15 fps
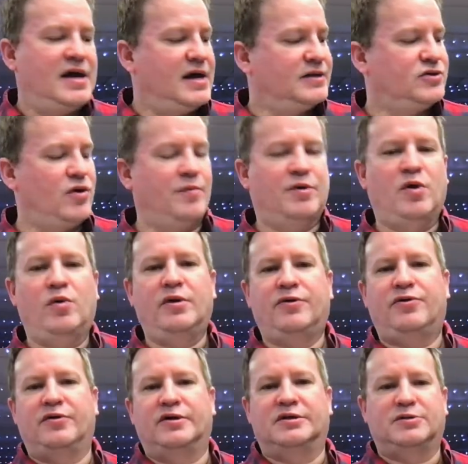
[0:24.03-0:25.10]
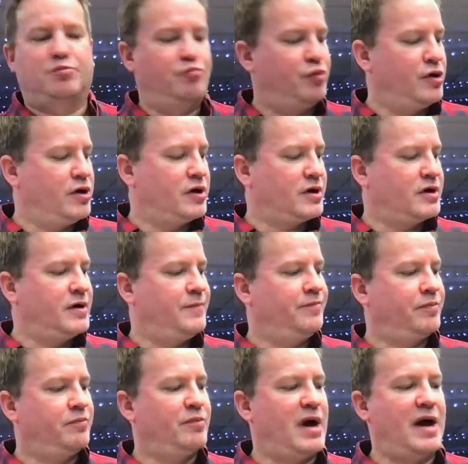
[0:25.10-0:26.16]
And so I'm going through this book
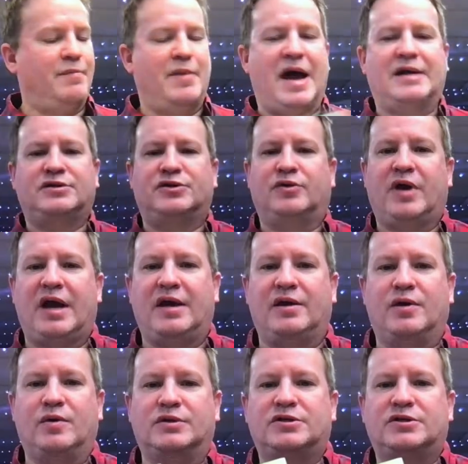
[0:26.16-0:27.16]
by Max Lucado.